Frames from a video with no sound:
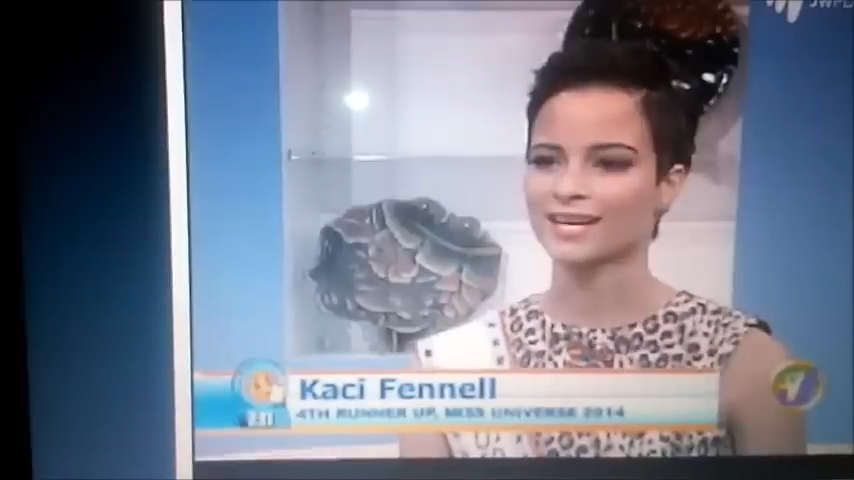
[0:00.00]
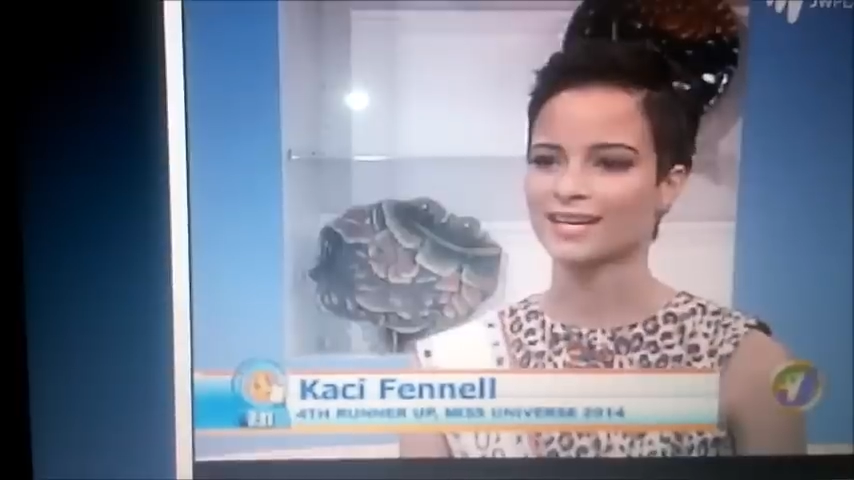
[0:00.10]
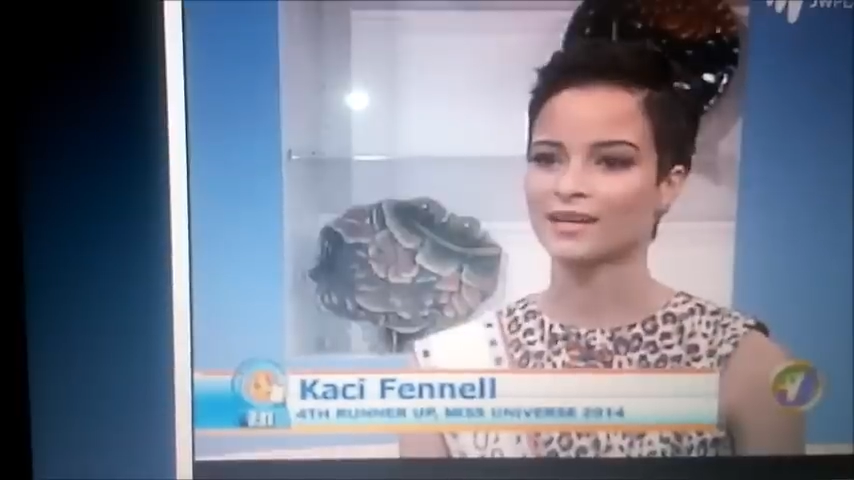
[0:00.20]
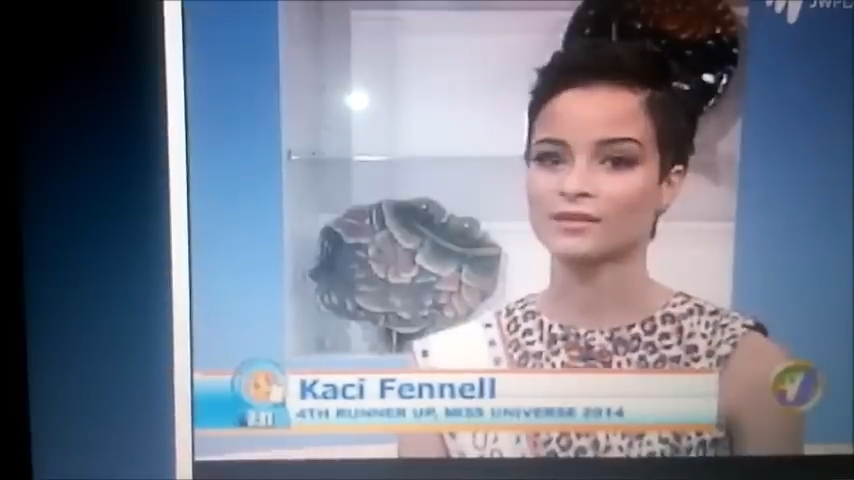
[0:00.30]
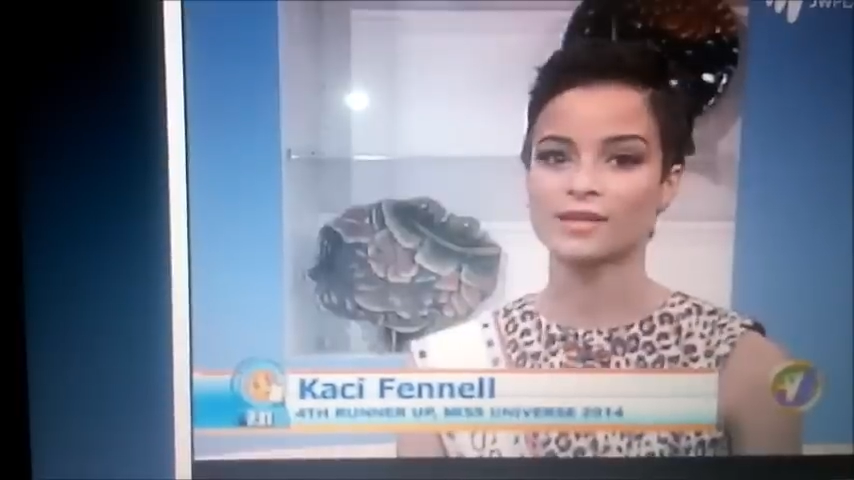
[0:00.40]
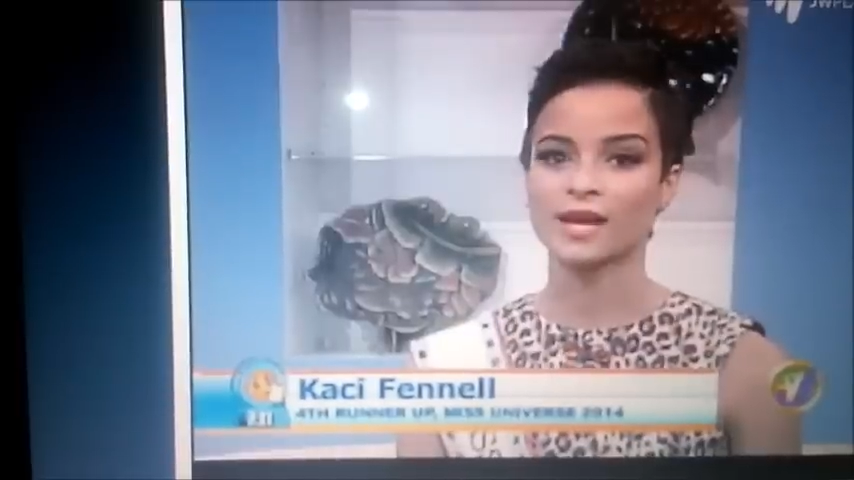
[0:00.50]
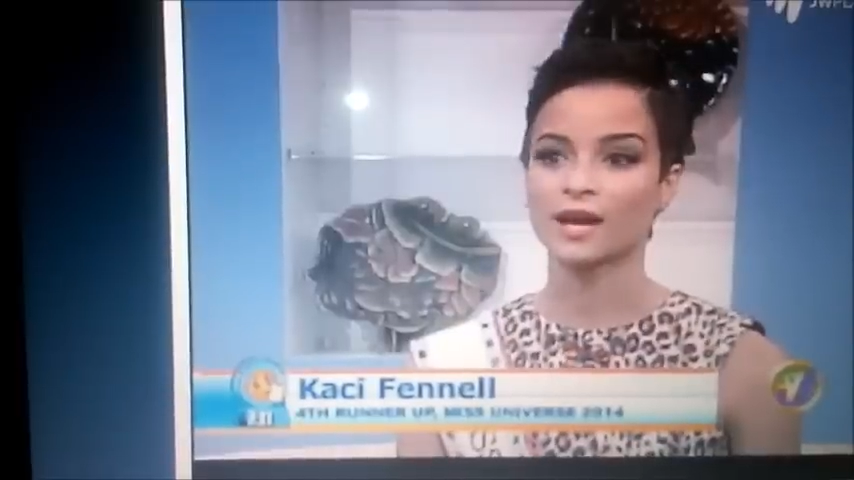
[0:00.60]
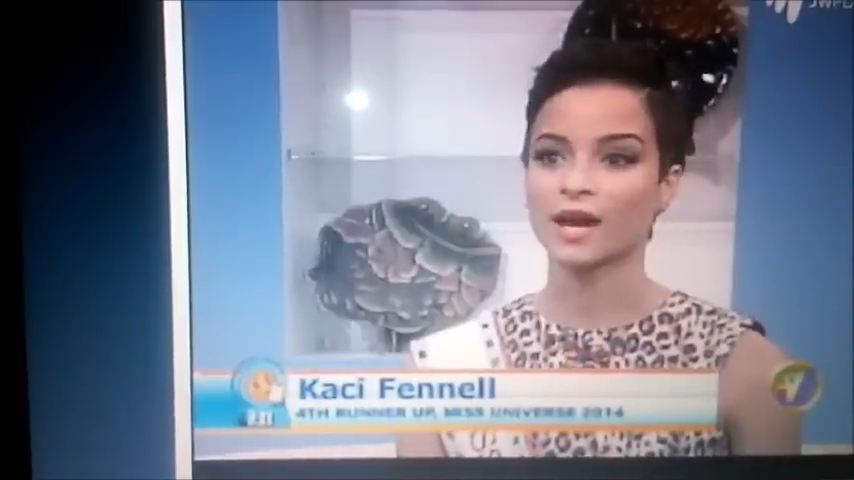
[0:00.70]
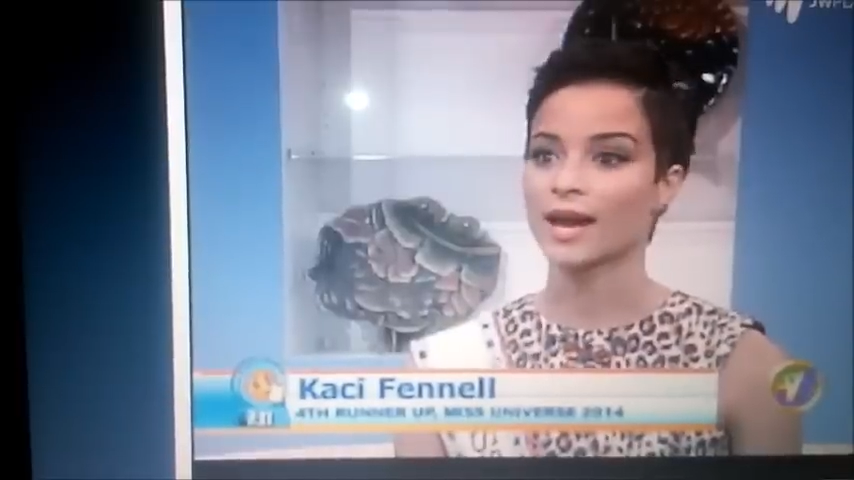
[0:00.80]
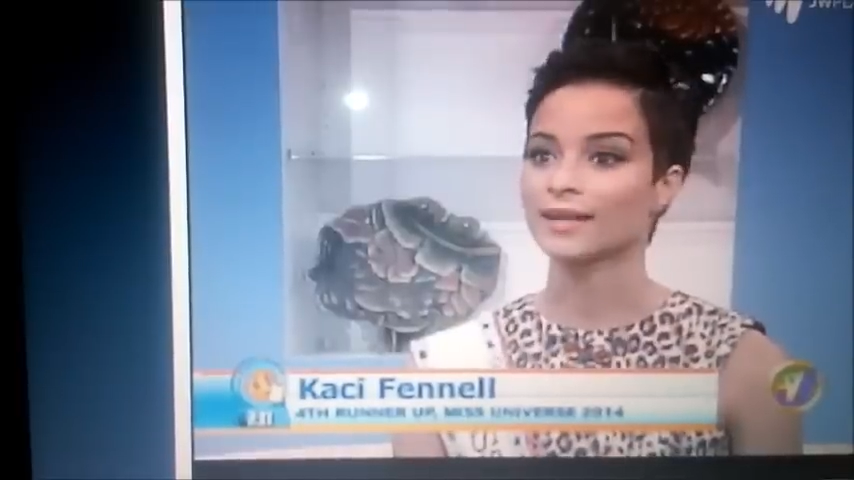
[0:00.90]
And then I was
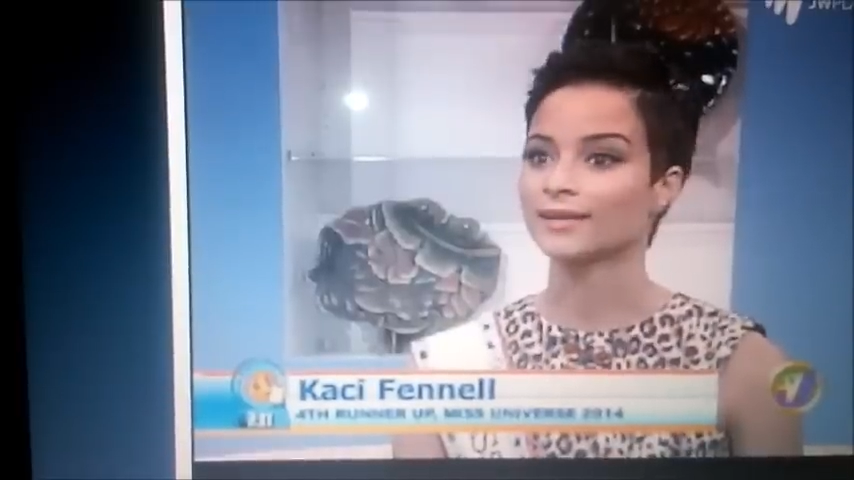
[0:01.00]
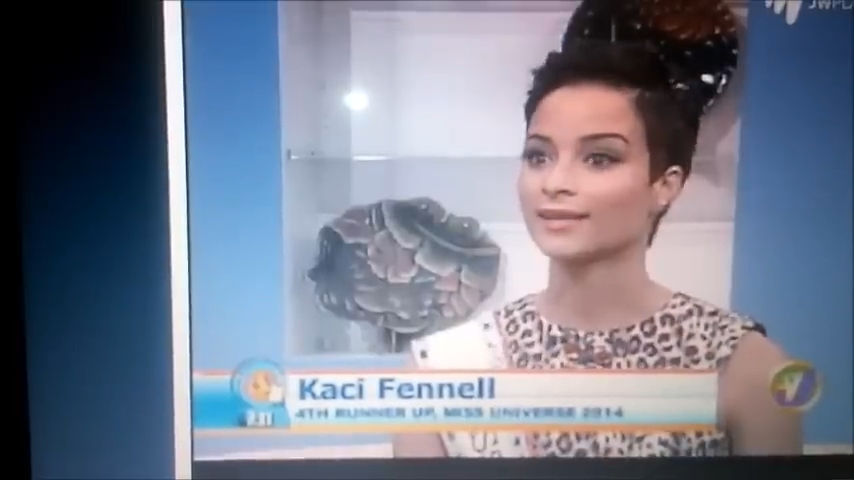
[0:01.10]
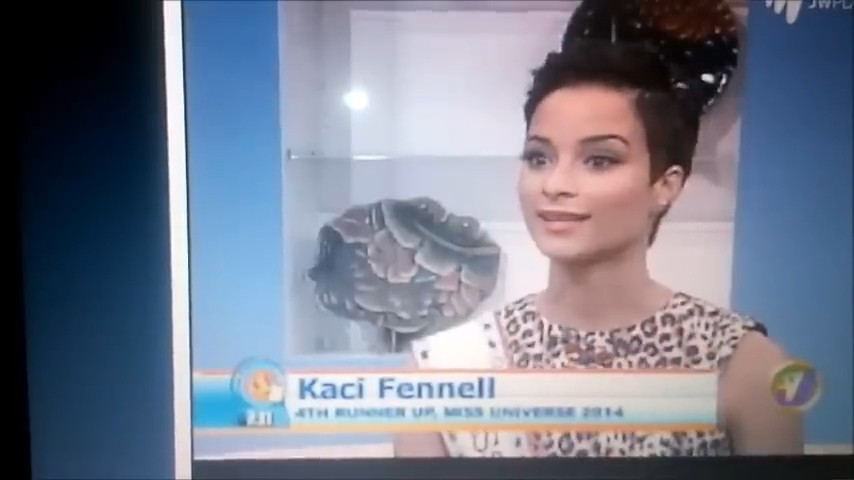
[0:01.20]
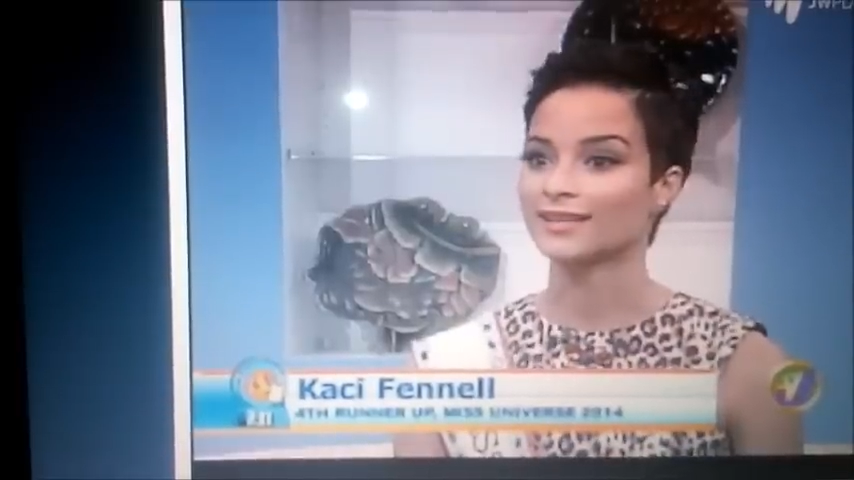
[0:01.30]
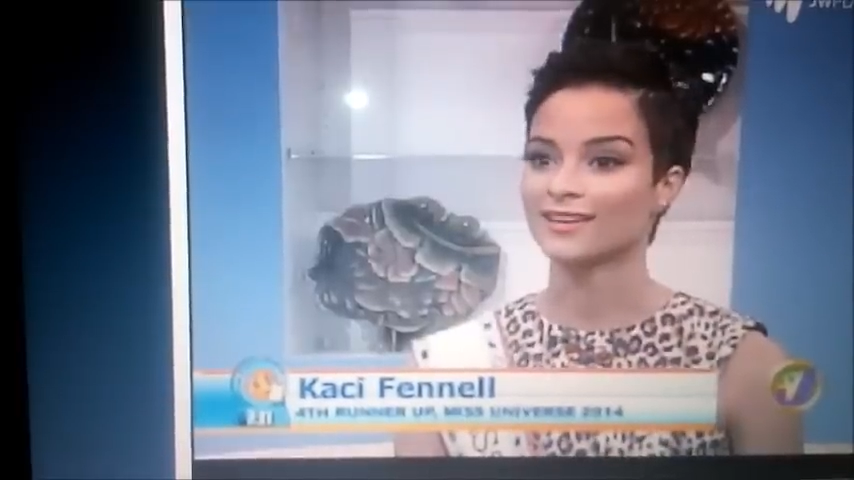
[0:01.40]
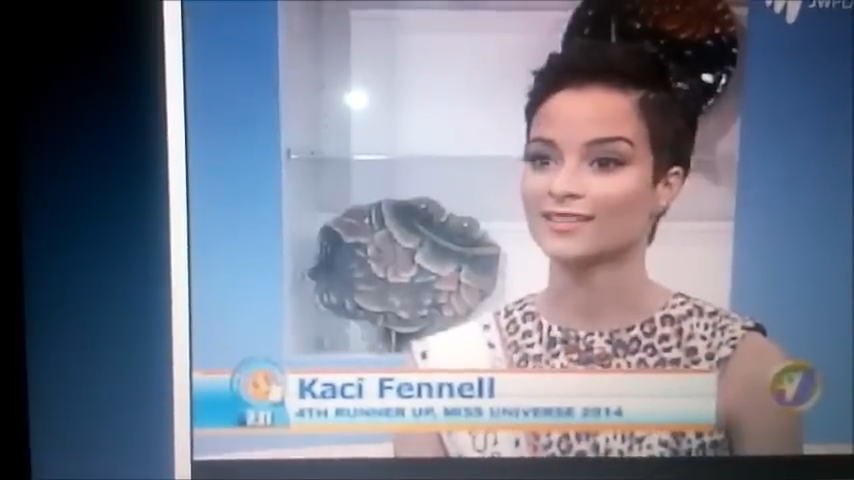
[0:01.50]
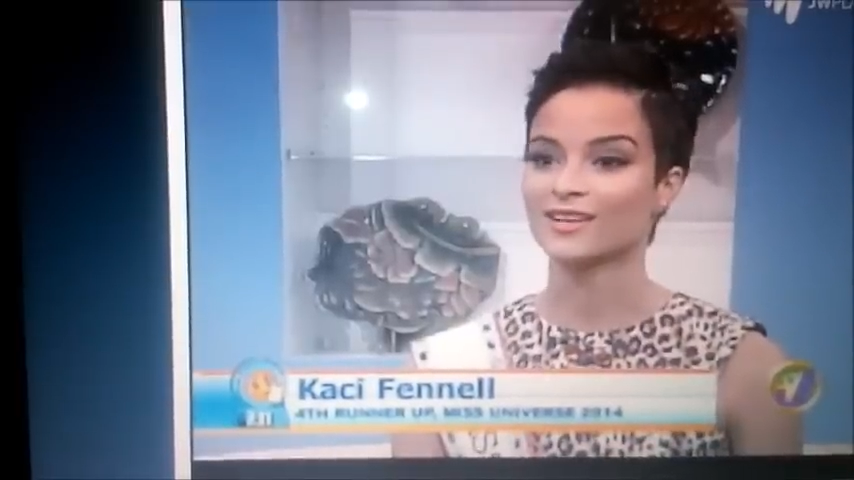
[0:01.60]
like, I did not